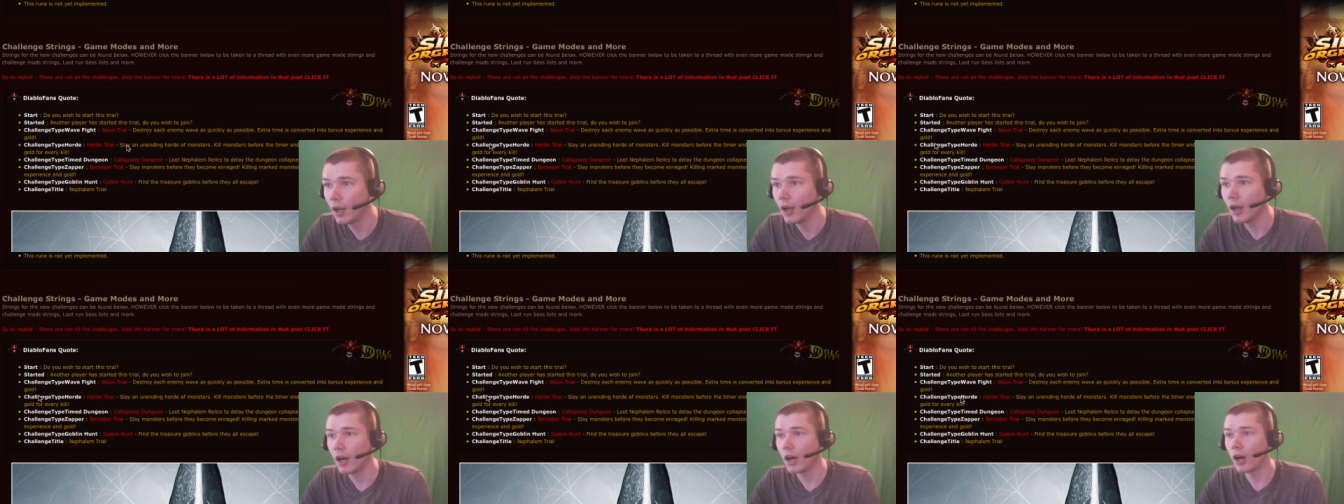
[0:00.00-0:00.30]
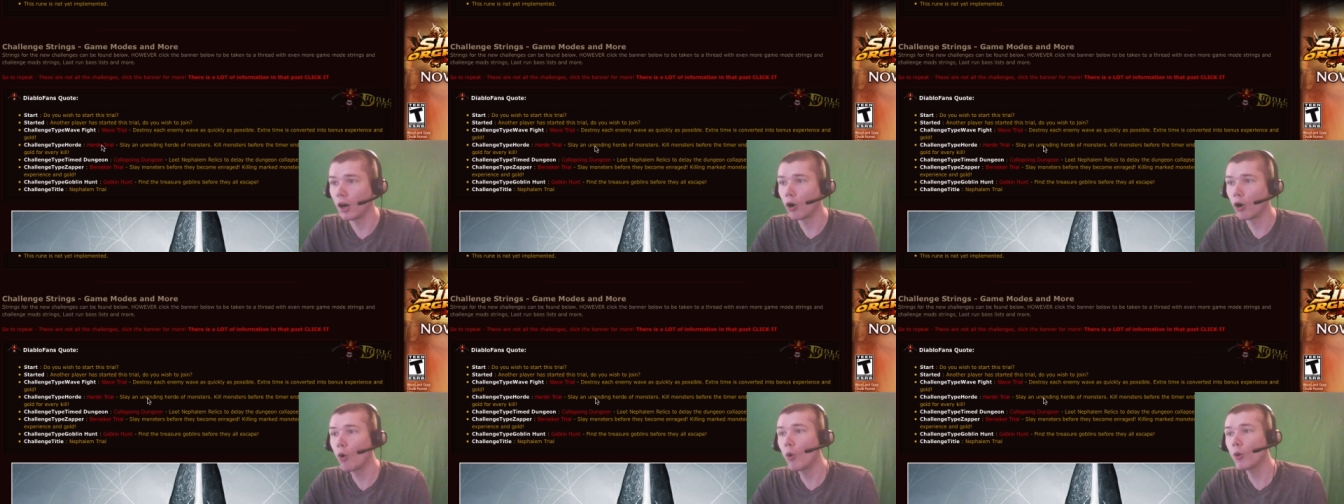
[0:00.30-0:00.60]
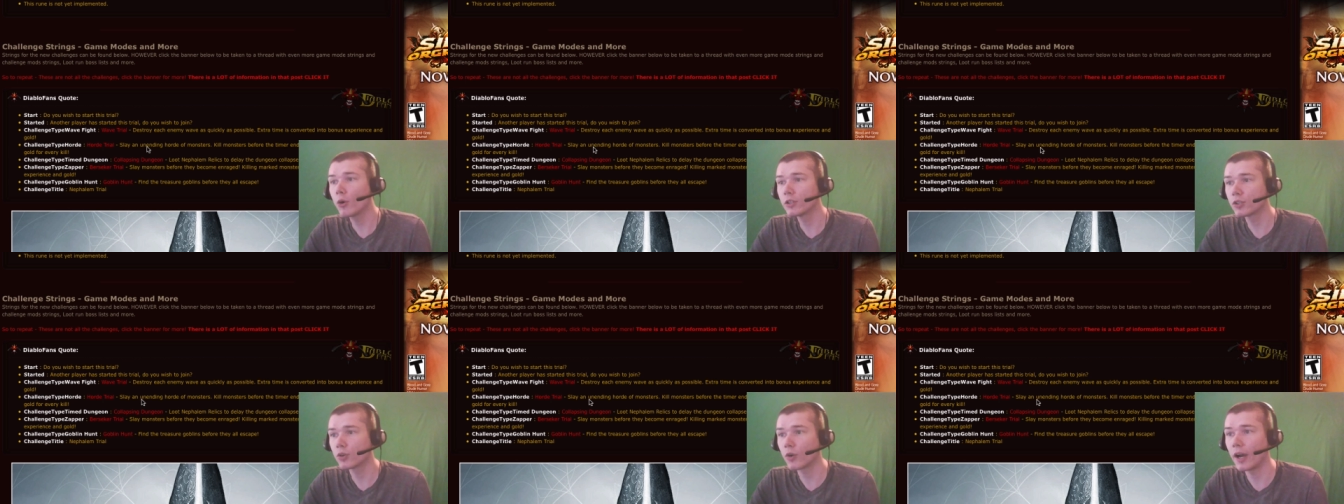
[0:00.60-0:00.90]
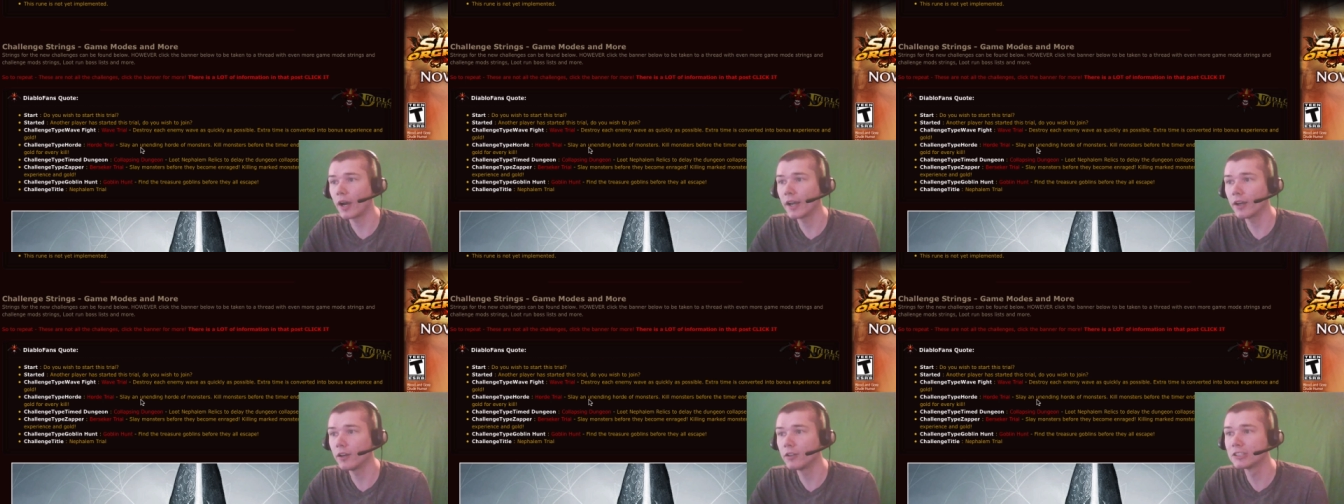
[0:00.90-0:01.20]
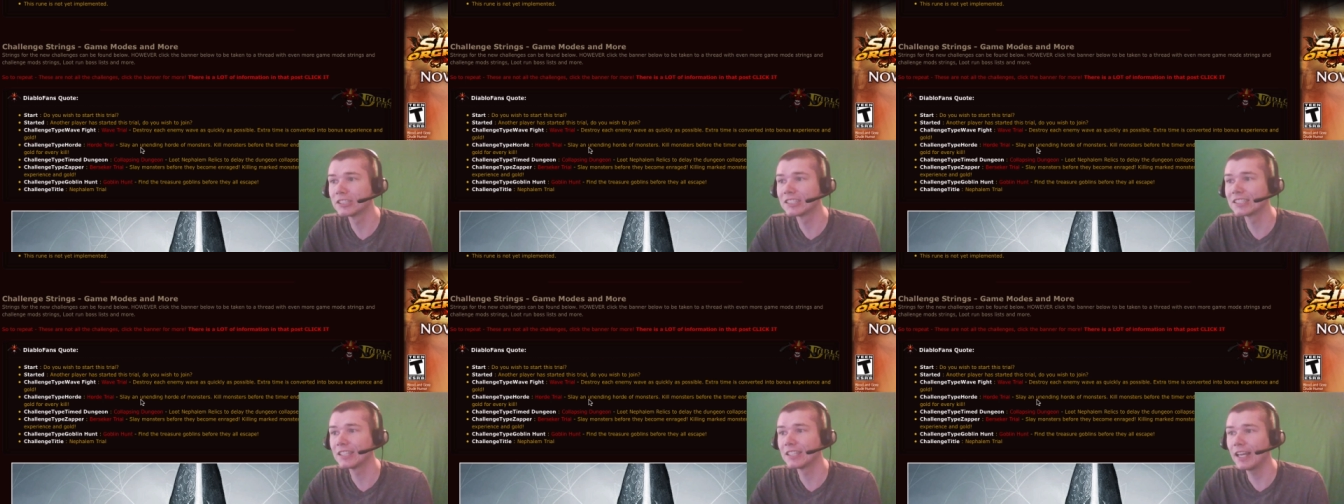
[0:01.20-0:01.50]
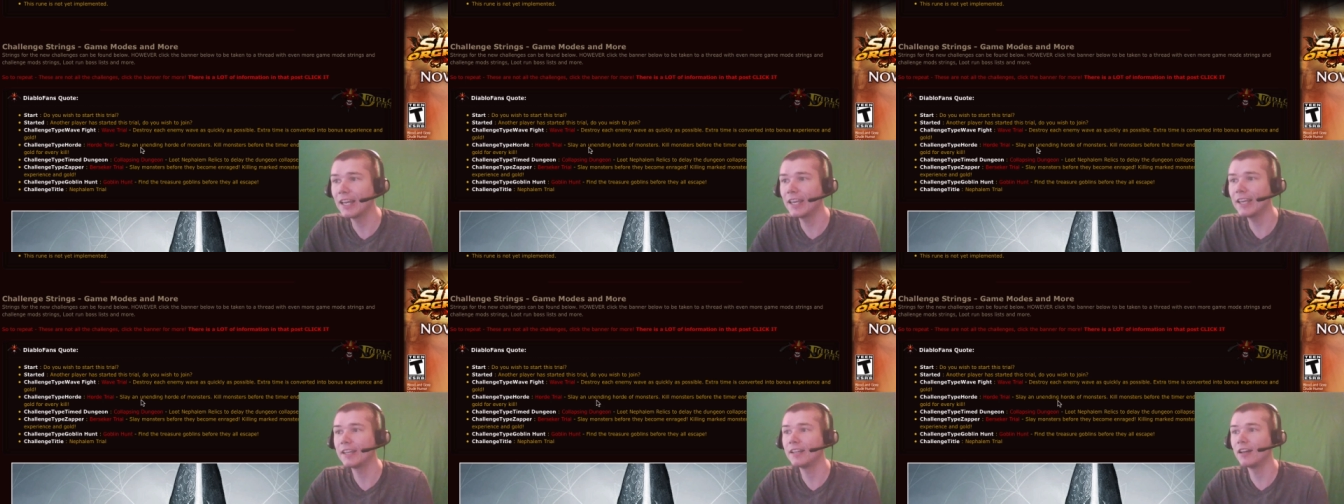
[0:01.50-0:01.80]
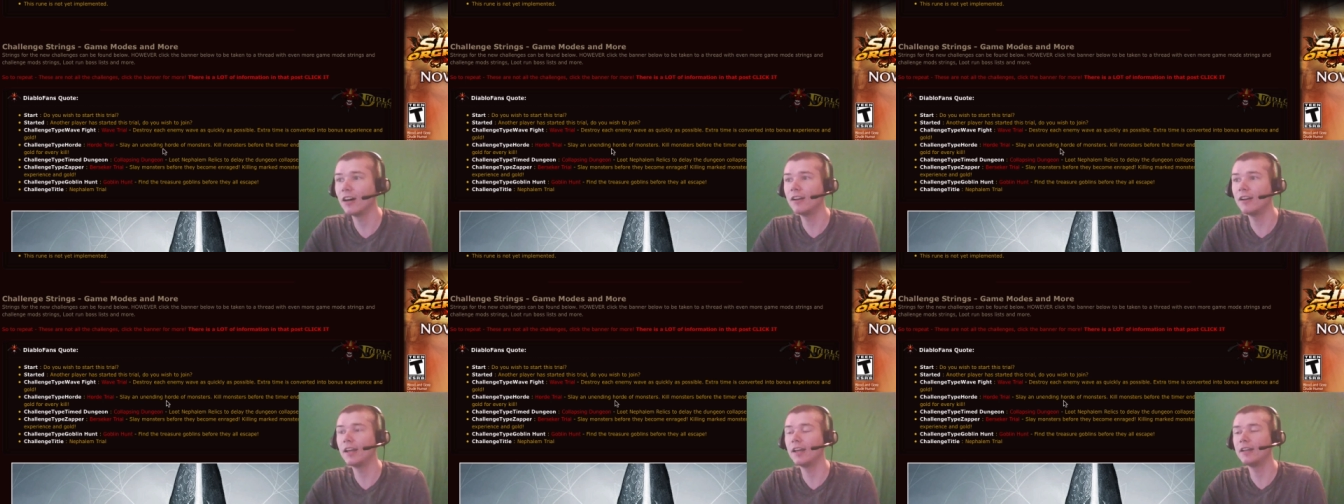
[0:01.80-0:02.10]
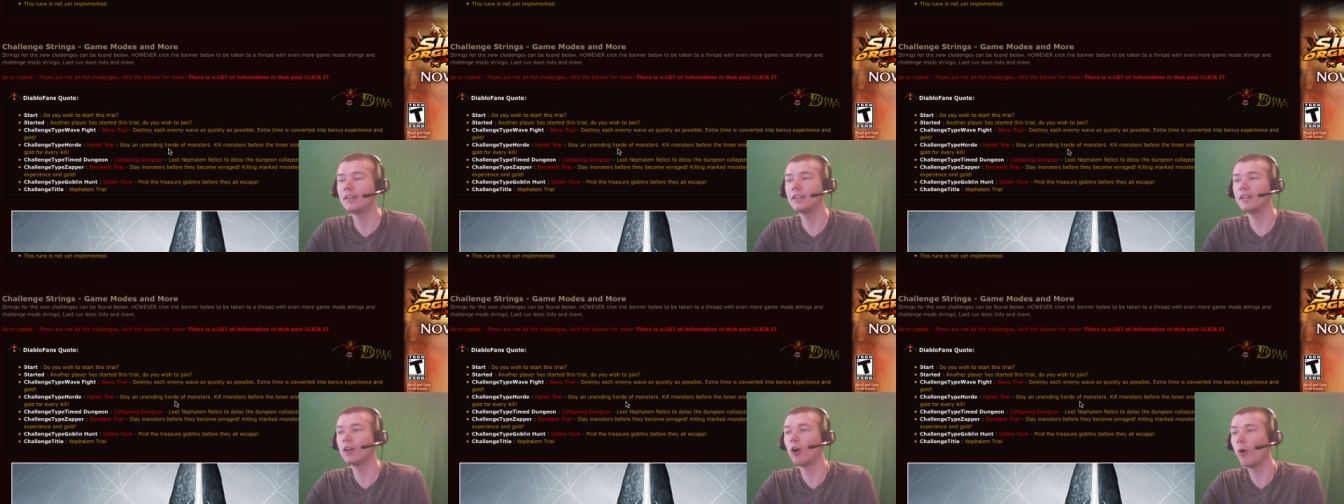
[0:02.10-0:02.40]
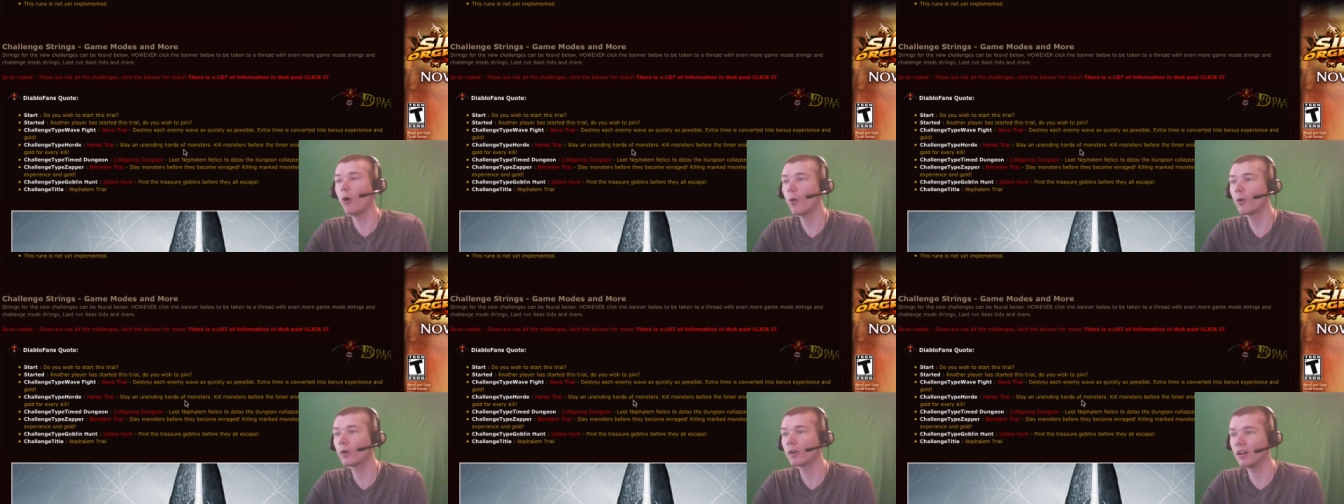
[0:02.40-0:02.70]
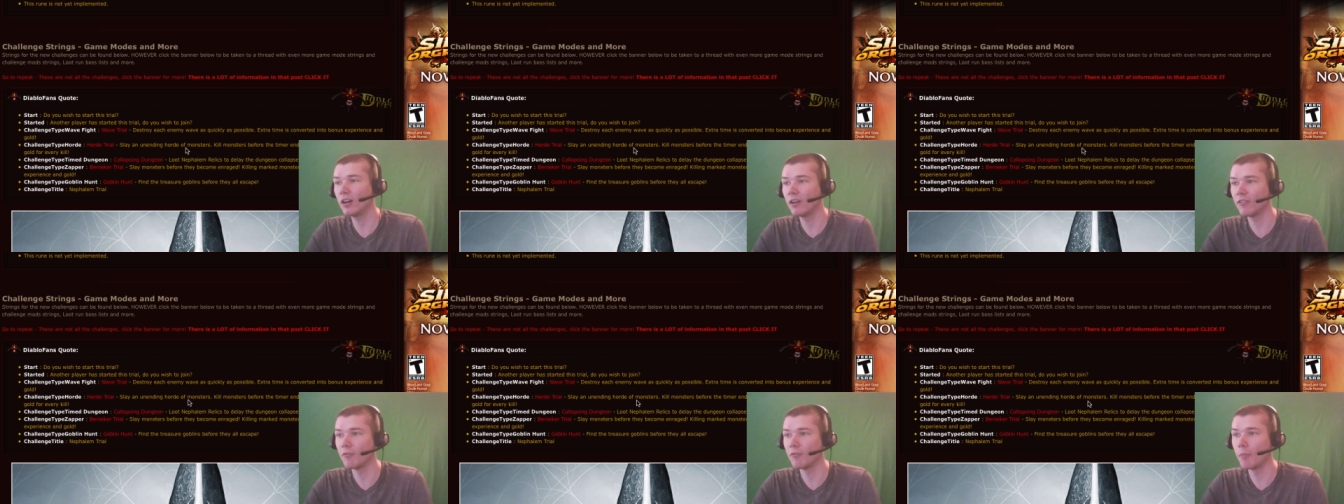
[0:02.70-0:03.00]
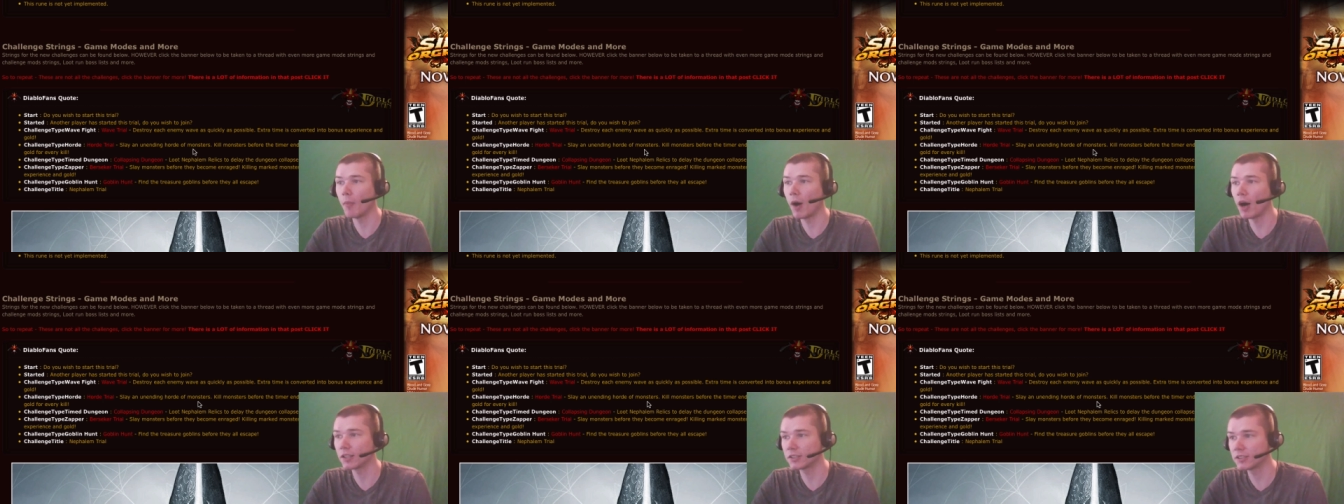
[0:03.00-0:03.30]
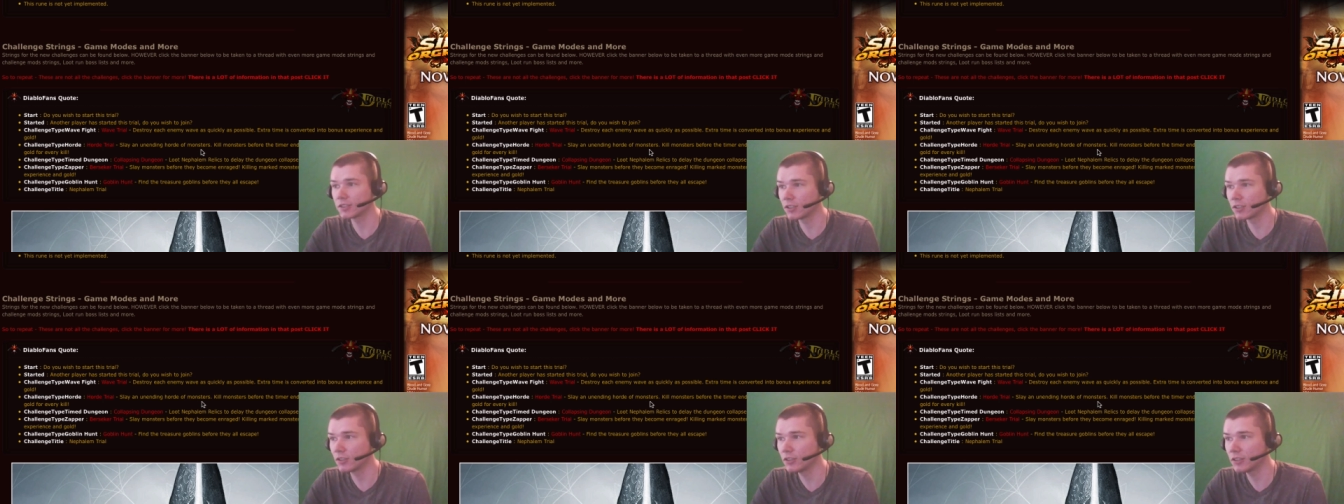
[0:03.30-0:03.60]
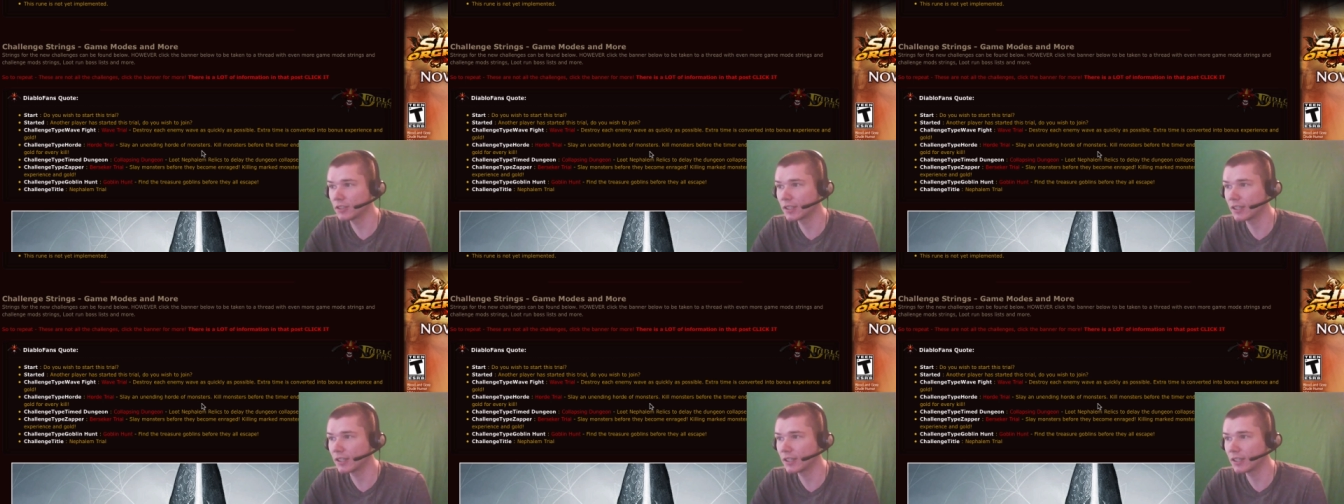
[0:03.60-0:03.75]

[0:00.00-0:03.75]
Uh, horde trial, slay an unending horde of monsters,